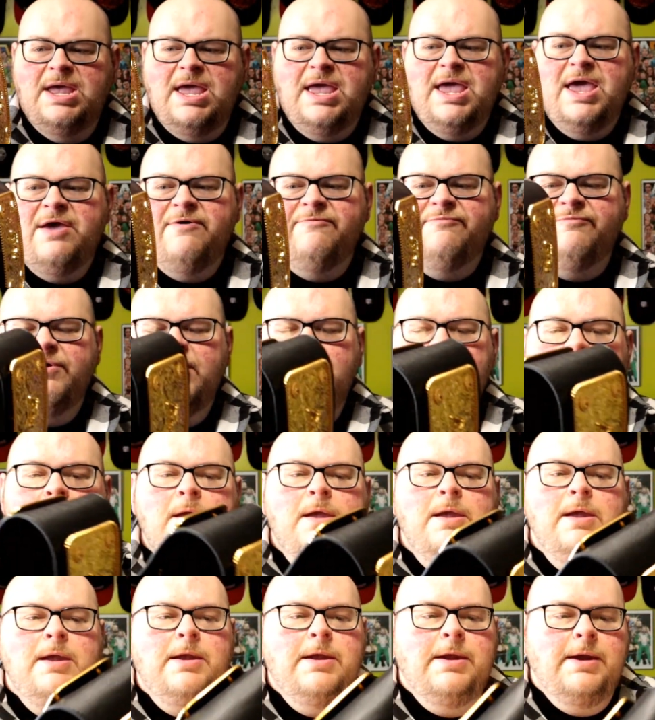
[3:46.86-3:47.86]
to have.
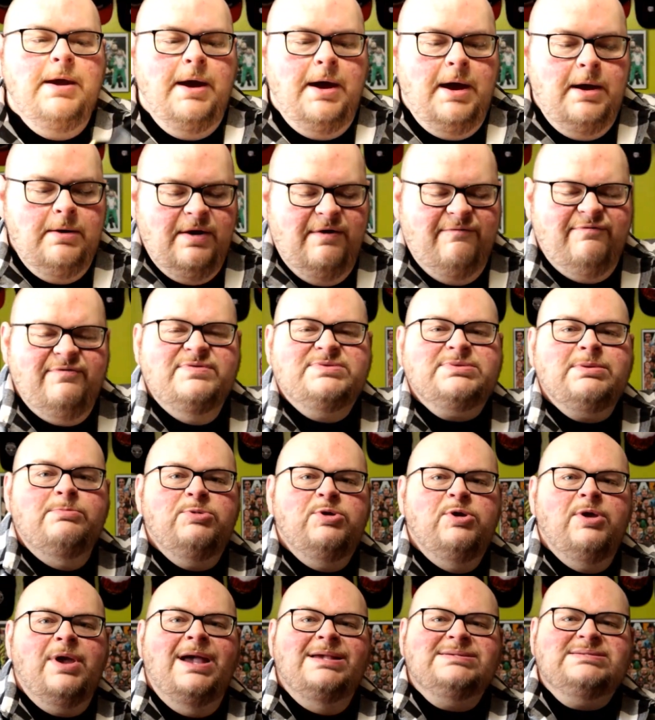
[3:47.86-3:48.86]
Uh, if some of
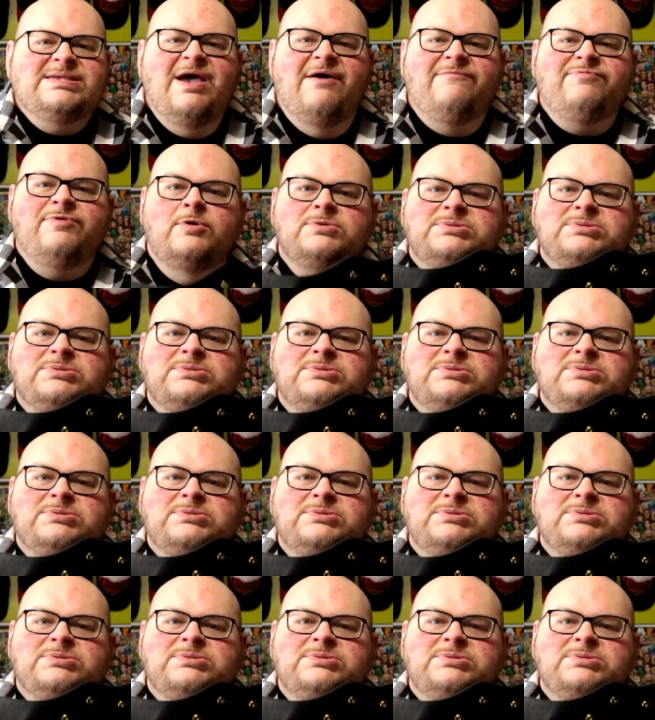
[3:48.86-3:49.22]
you guys have